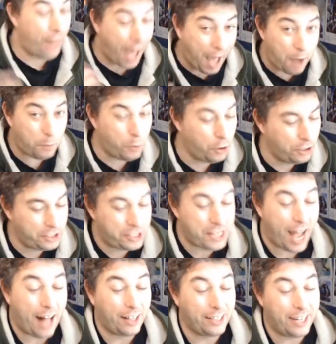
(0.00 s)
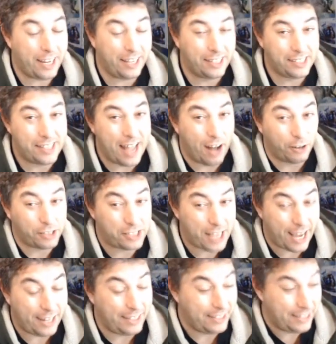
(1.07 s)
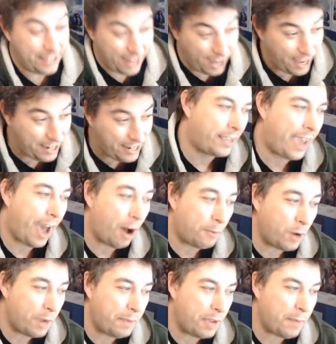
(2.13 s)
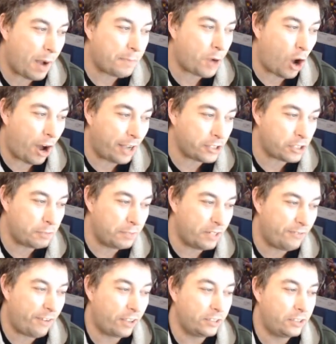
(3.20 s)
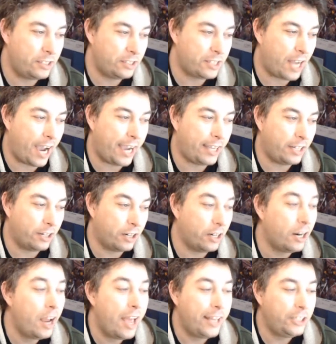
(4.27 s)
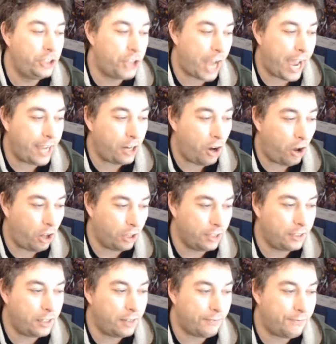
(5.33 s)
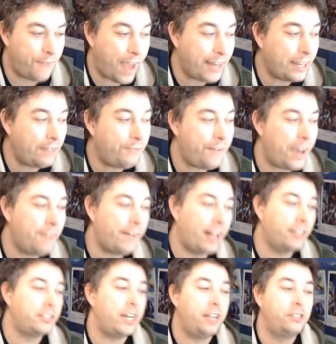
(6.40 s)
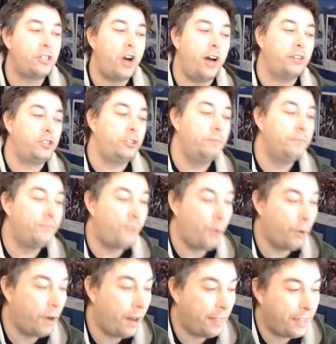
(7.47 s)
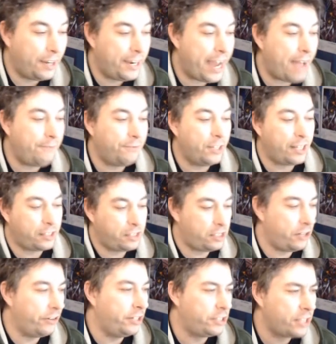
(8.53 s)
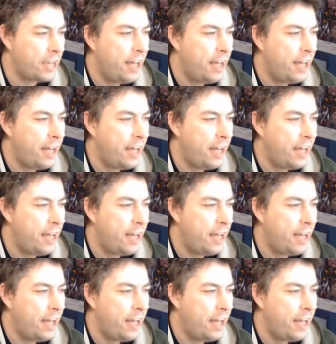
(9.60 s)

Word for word: That word salad is now said and done. Cowboy Bebop costume de designer Jane Holland defended Faye Valentine's costume for the Netflix series.